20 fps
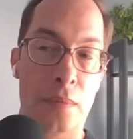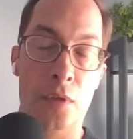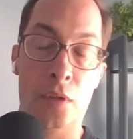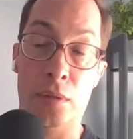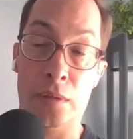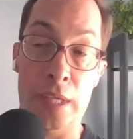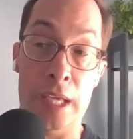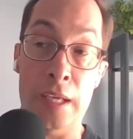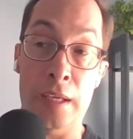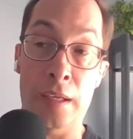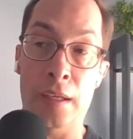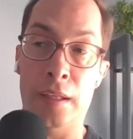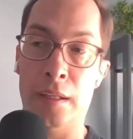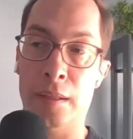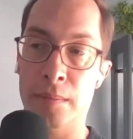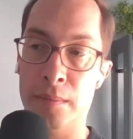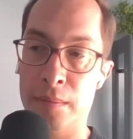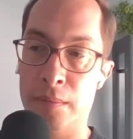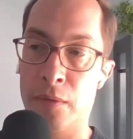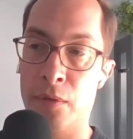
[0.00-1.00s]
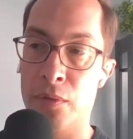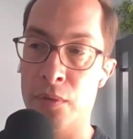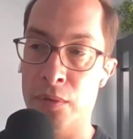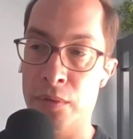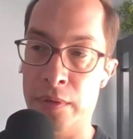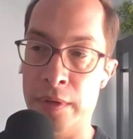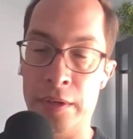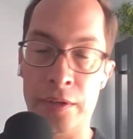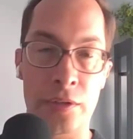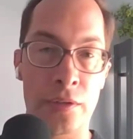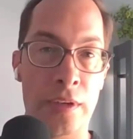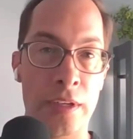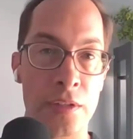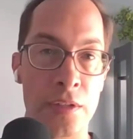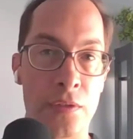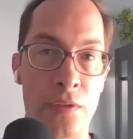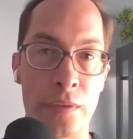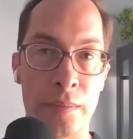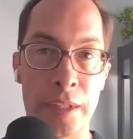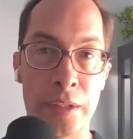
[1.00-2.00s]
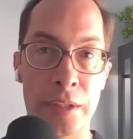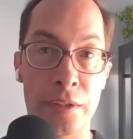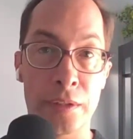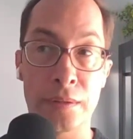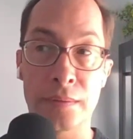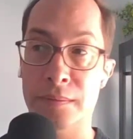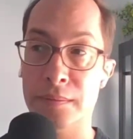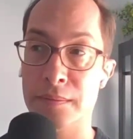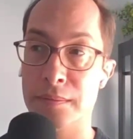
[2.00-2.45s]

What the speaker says: taking them through their transformation,